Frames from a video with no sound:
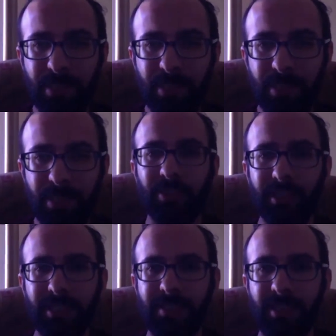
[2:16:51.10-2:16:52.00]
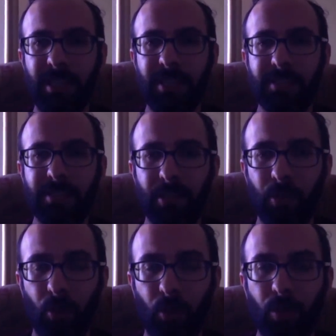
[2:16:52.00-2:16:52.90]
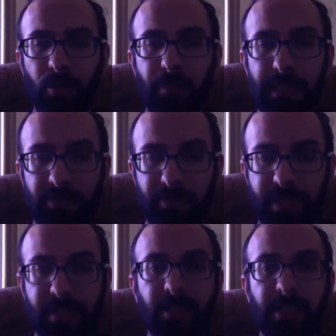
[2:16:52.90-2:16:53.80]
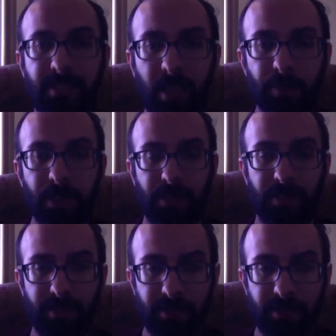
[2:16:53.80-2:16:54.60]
criticize their own metaphysical assumptions.